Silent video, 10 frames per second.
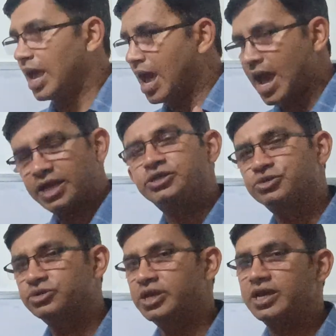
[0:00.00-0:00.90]
has
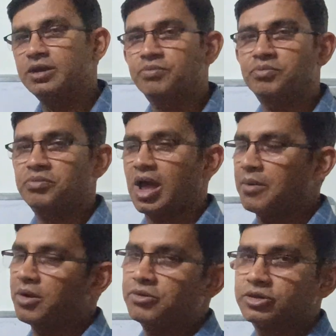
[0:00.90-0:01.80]
to think
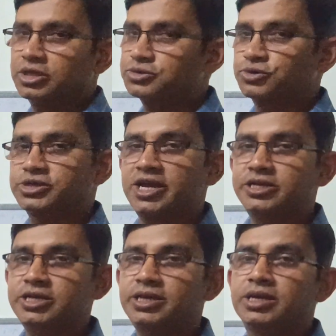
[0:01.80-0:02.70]
about the
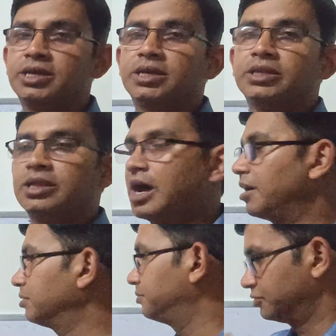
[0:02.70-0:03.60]
society,
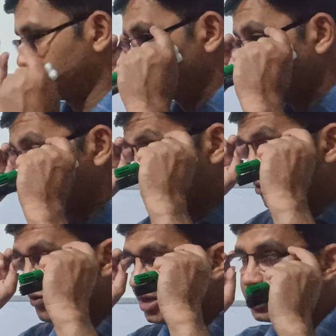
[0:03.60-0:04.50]
the social
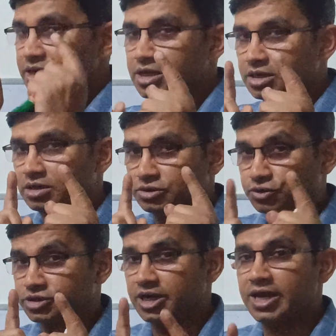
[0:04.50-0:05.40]
benefit,
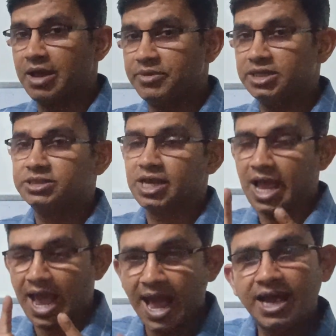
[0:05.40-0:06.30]
social damage,
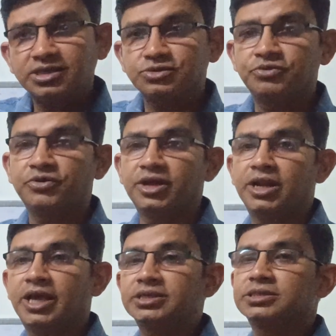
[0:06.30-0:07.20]
as well
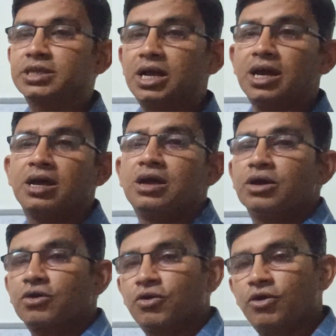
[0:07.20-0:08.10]
as the
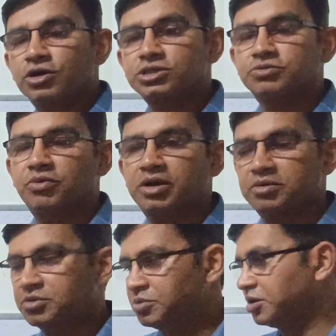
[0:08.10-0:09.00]
cost
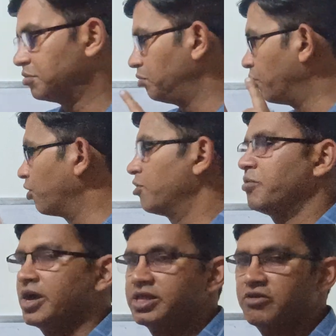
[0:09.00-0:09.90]
borne
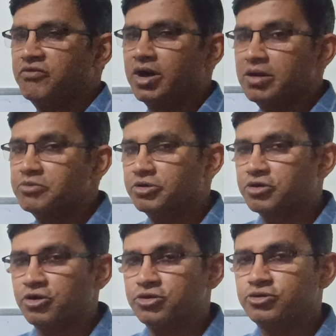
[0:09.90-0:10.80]
by the farm to
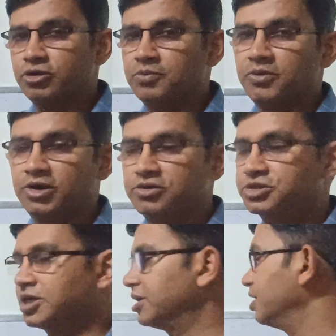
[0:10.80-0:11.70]
control
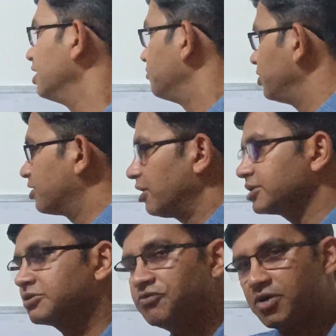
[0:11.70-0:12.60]
pollution,
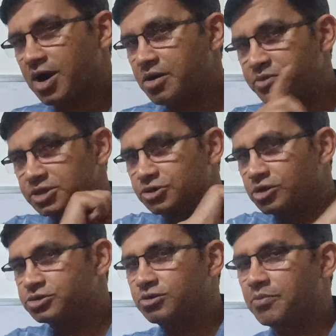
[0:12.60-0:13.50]
because farm is
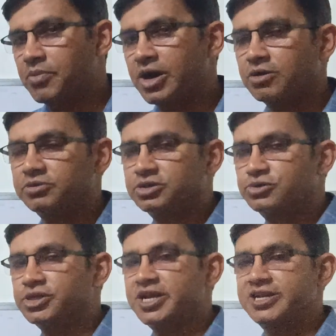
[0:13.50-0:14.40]
also a part of the
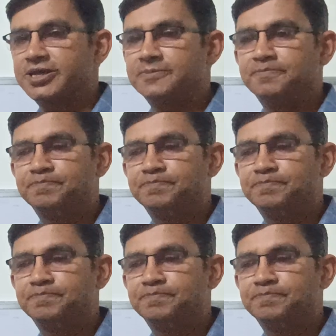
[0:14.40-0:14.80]
society.